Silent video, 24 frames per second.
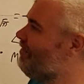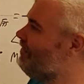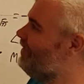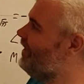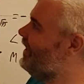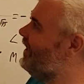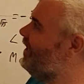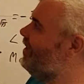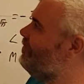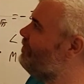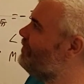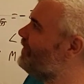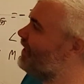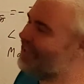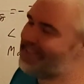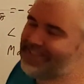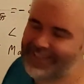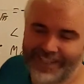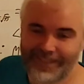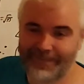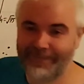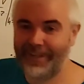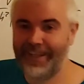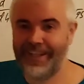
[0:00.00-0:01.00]
But I hope
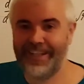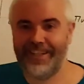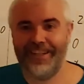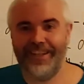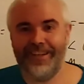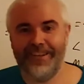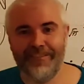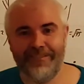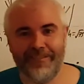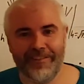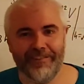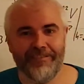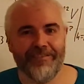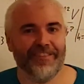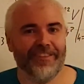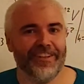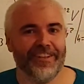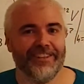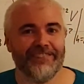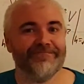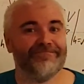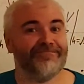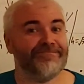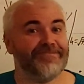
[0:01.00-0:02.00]
that's explained it
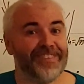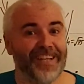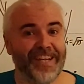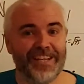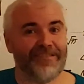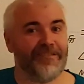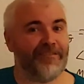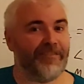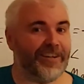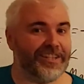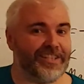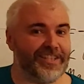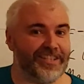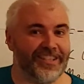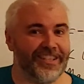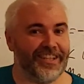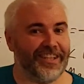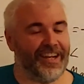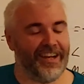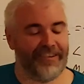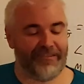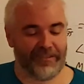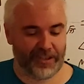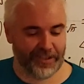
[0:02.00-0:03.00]
roughly. Thanks for
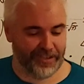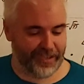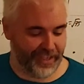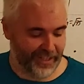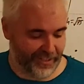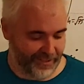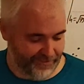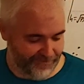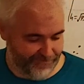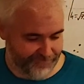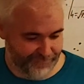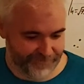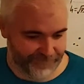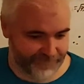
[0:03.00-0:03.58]
watching. Have a good day.